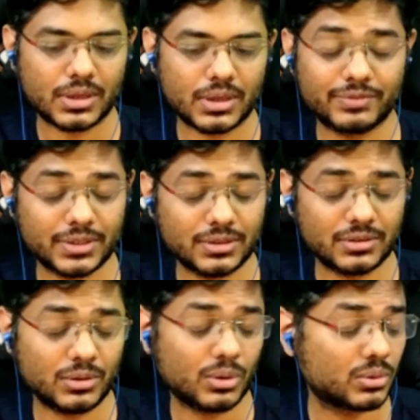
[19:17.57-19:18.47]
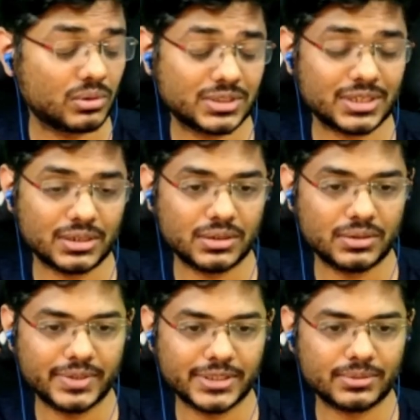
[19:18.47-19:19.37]
After the lockdown
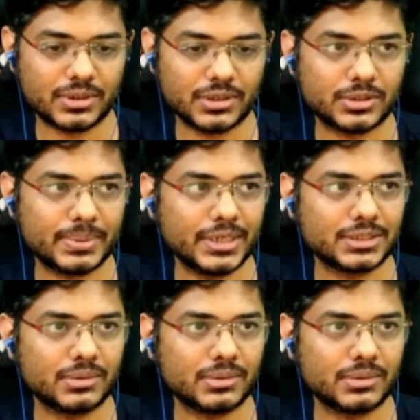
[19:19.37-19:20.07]
started, we started spending